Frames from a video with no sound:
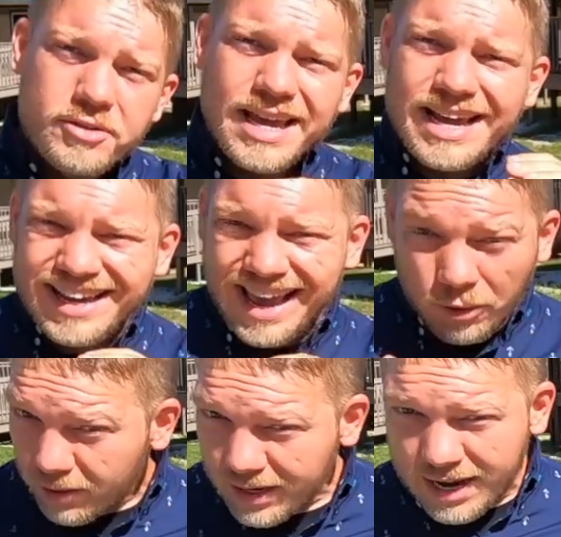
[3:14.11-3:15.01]
You can't
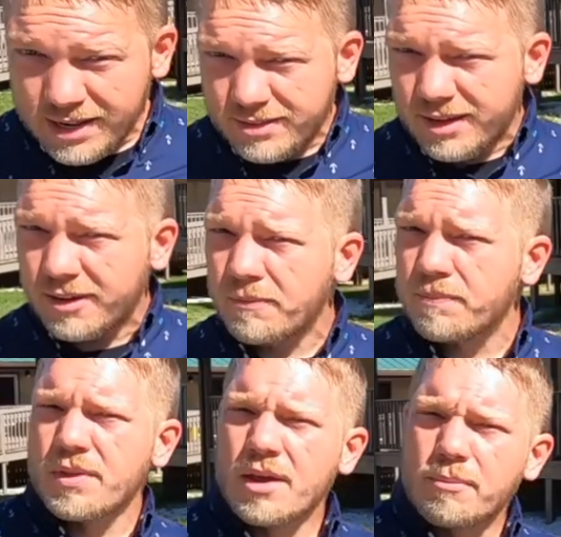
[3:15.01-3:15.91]
count on anything,
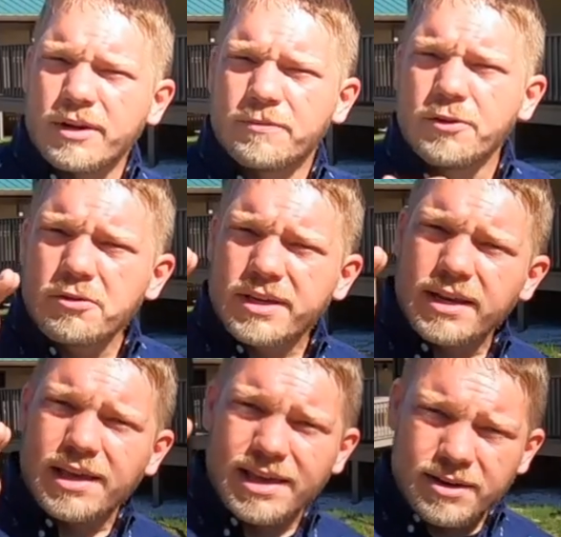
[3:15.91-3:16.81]
but if you
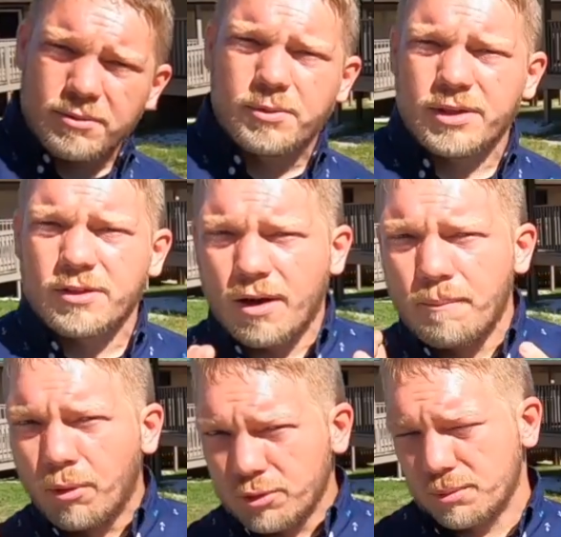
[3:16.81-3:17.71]
get in with
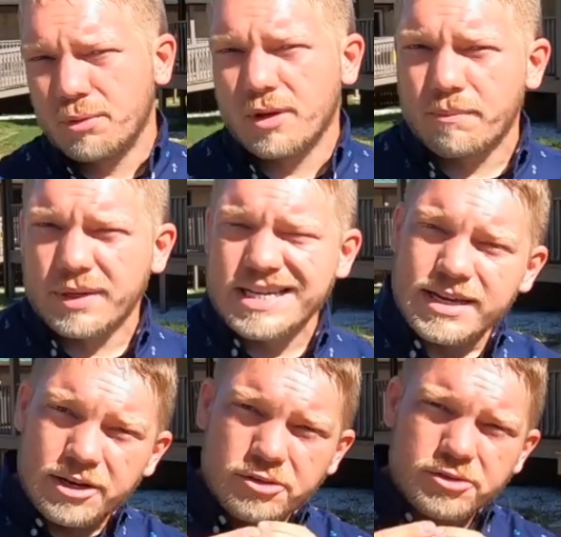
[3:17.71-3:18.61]
multiple companies
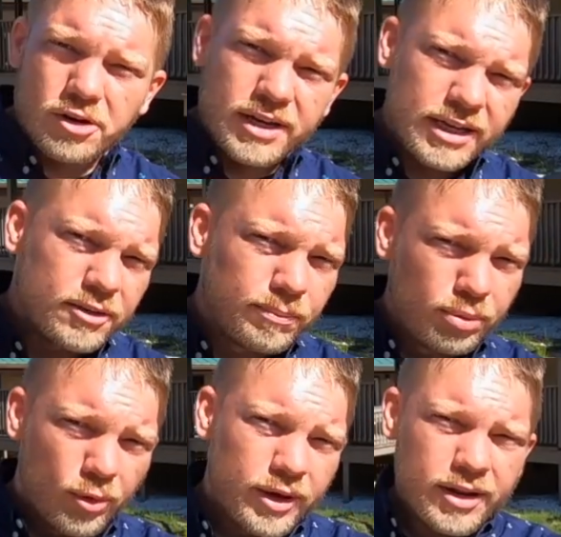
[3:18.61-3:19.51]
and you start getting
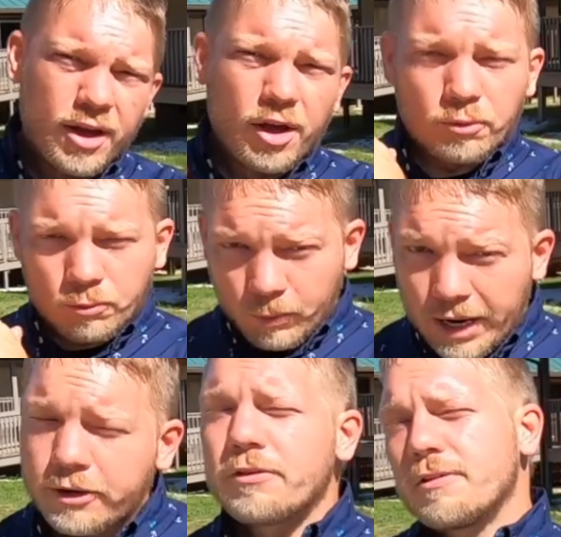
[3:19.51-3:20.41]
deployed
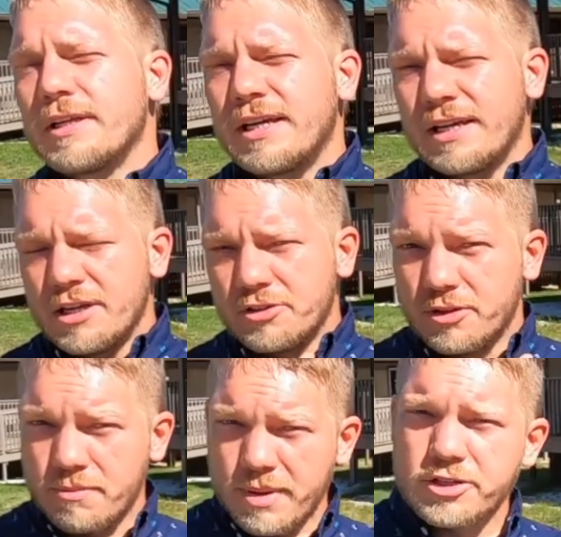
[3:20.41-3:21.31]
regularly to
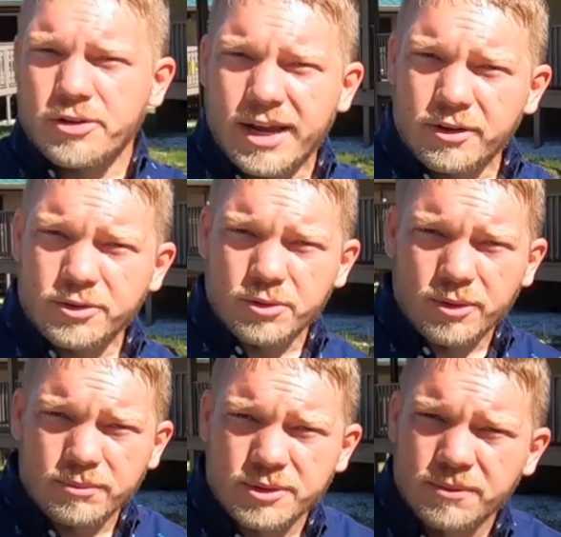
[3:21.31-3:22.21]
the major
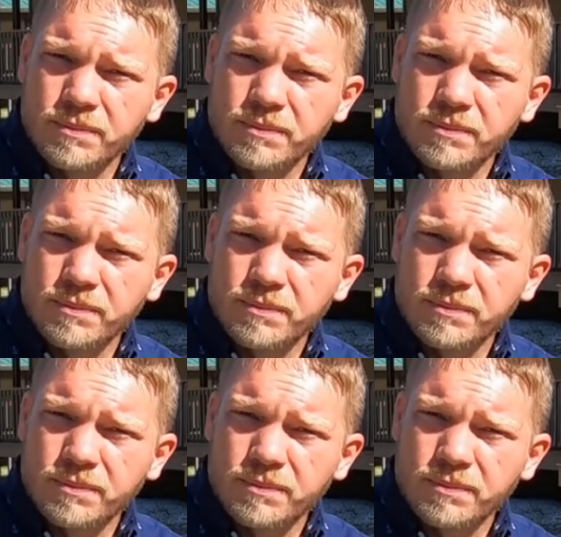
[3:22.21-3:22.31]
hailstorms,